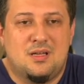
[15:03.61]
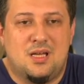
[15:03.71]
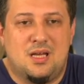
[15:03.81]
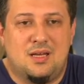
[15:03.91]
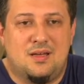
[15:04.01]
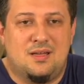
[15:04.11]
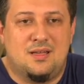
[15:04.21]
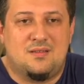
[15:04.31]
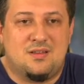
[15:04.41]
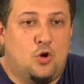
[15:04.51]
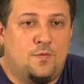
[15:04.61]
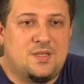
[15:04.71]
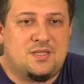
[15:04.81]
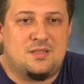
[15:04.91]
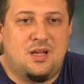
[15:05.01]
The
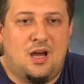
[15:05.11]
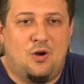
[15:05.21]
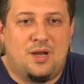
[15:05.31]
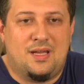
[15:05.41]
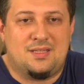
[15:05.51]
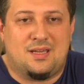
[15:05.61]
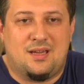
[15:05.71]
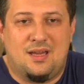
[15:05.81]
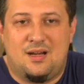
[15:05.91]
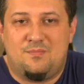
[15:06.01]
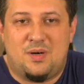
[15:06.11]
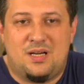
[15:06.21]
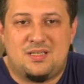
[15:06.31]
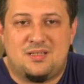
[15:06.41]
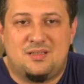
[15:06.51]
office now has a caring
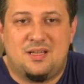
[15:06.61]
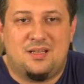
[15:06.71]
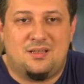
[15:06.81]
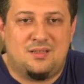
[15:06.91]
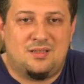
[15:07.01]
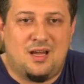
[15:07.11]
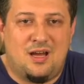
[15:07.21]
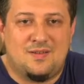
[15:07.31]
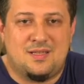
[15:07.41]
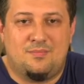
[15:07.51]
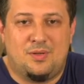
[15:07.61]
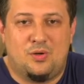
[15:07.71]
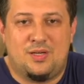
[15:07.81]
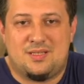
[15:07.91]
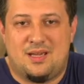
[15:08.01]
person, and now the
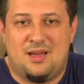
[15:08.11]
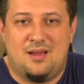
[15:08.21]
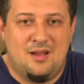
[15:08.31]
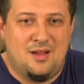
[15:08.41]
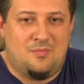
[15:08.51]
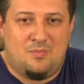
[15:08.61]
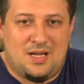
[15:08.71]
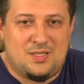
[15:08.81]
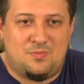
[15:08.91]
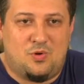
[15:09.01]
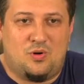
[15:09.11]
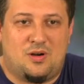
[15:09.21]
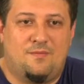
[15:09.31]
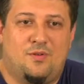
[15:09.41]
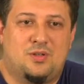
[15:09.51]
employees are much more
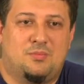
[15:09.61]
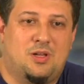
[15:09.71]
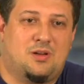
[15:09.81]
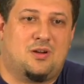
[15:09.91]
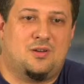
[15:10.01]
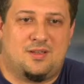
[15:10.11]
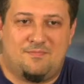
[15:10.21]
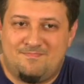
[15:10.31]
comfortable and cozy.